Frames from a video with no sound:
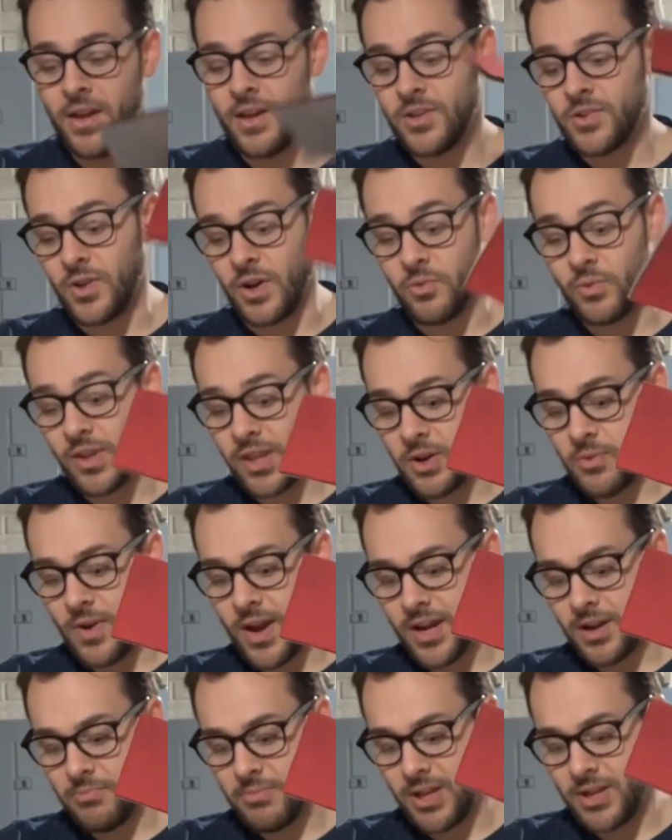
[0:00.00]
So I really
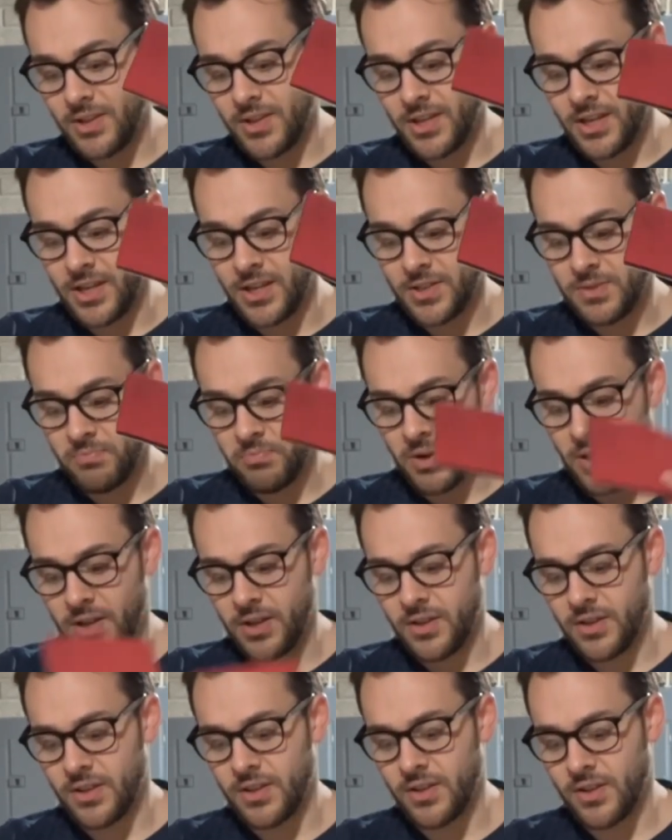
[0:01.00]
recommend these,
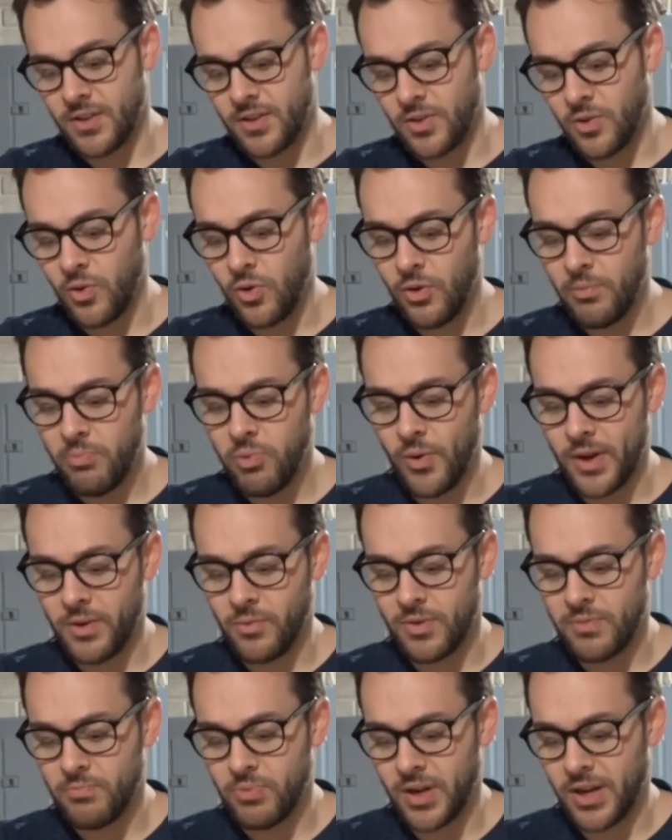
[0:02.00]
but the whole
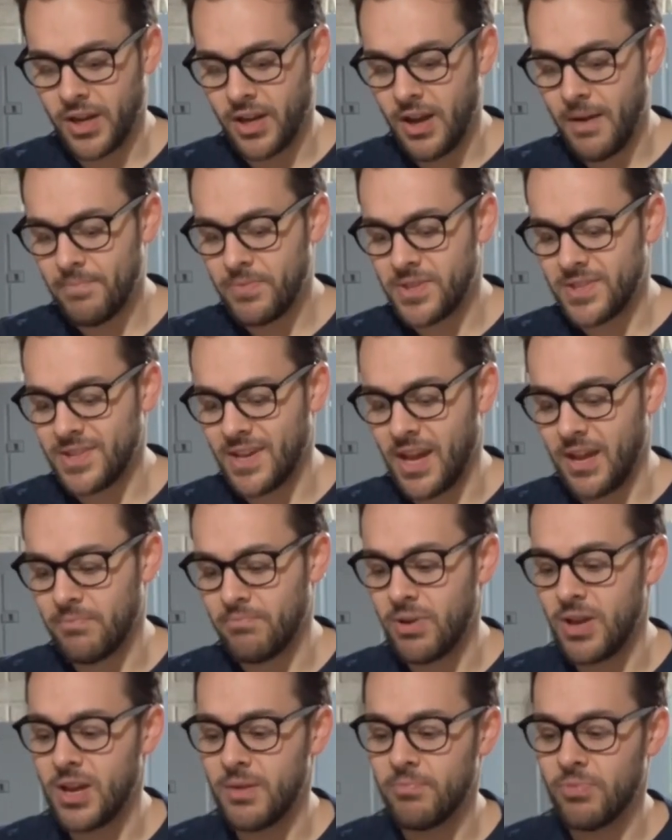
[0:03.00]
point with bringing up the
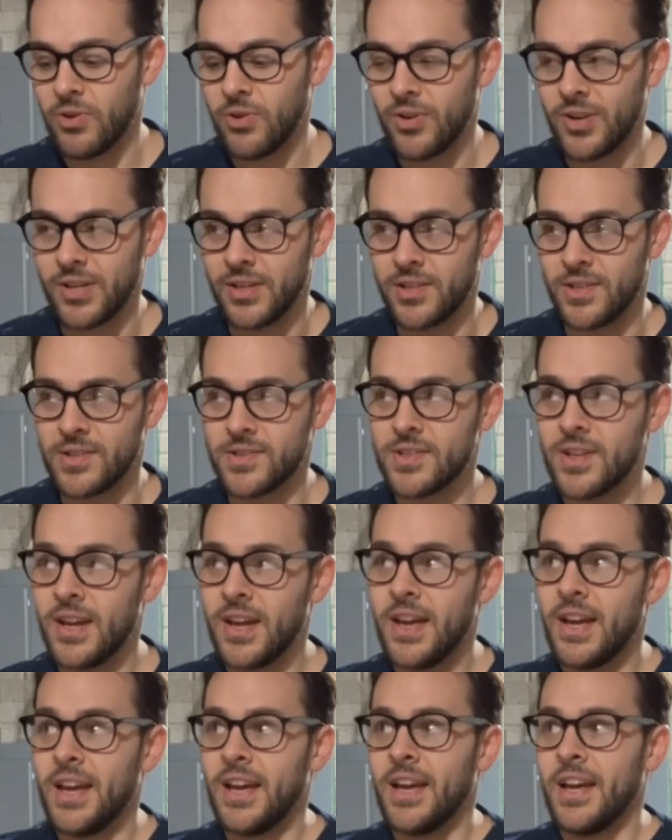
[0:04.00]
sandpaper is,
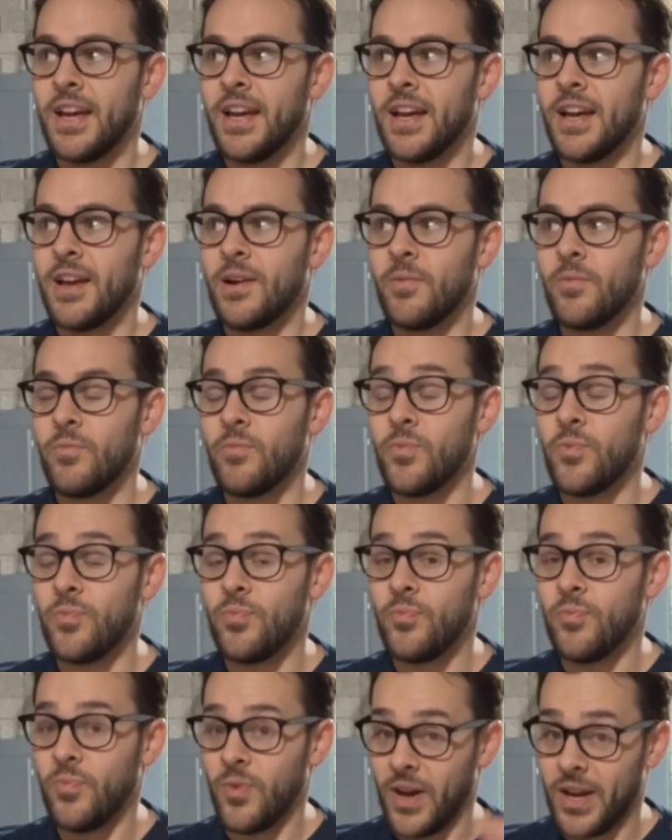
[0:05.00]

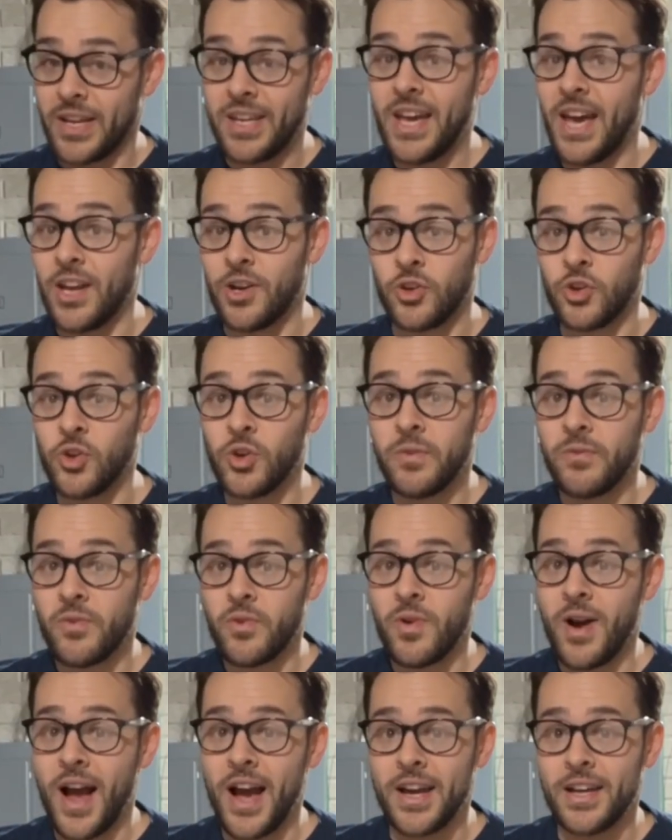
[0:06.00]
again, a good
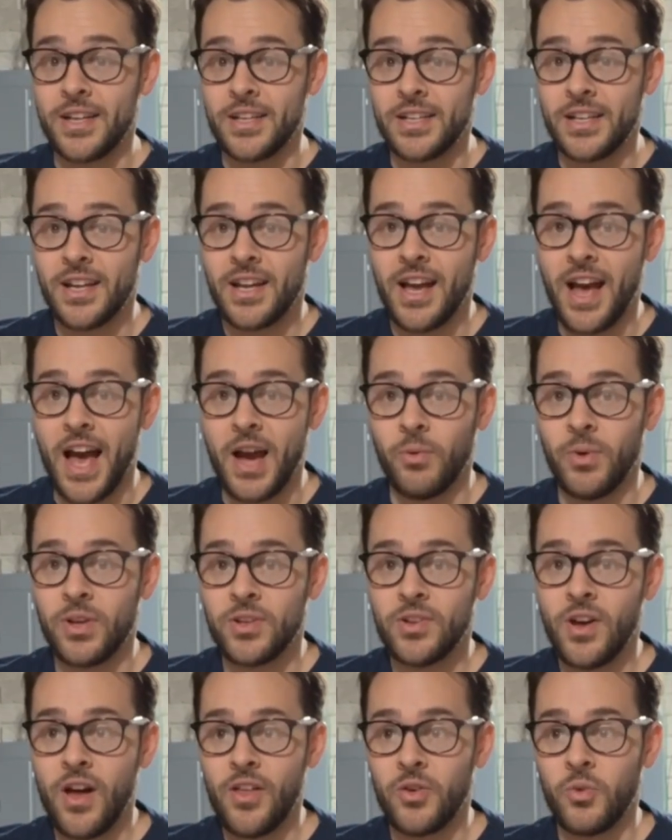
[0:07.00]
variety. I
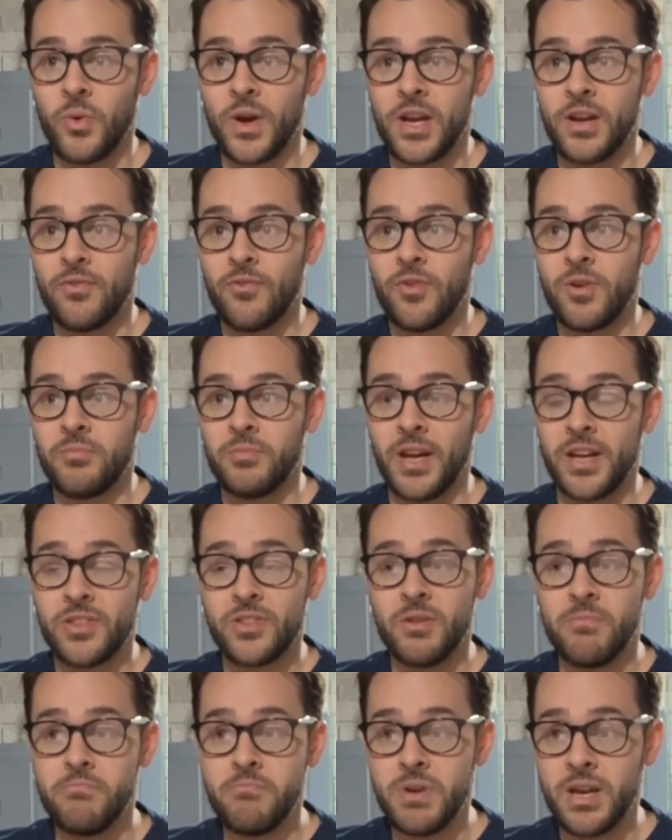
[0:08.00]
went all the way from like
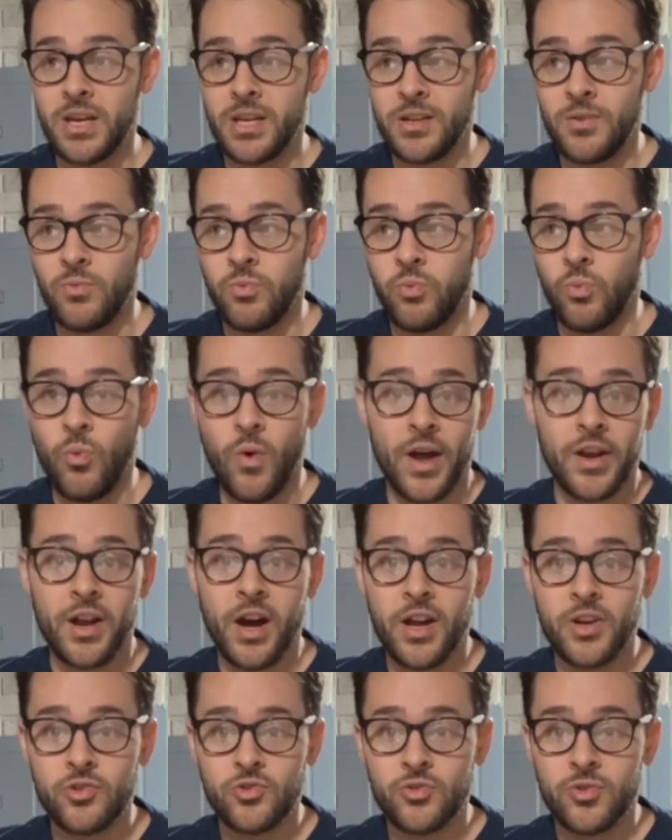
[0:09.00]
the mid
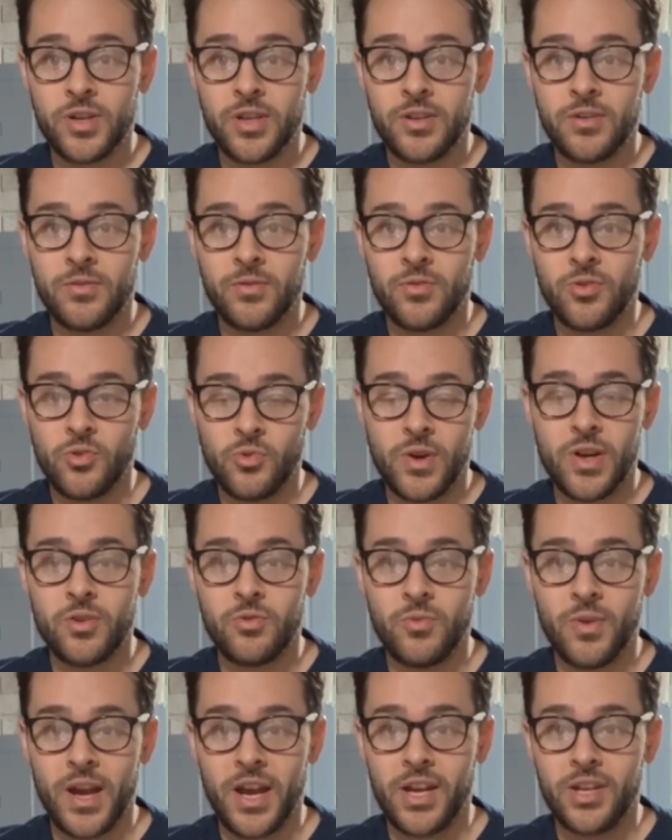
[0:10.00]
100
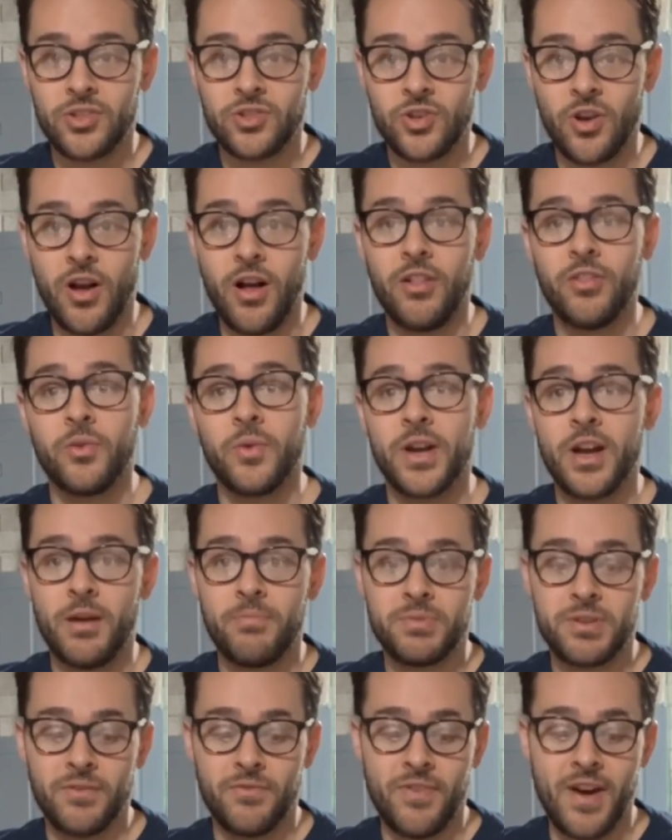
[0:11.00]
grit range all the way
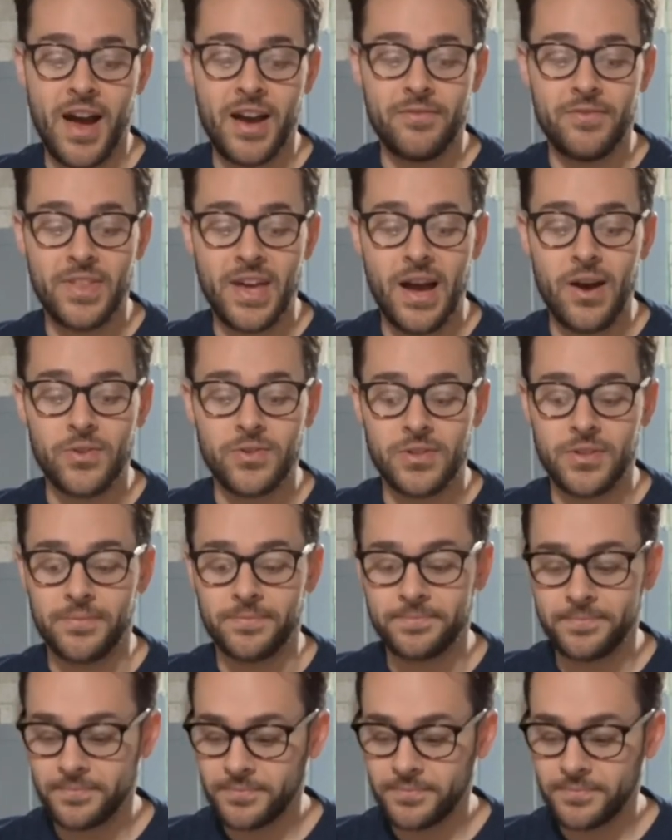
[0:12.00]
up to 5,000.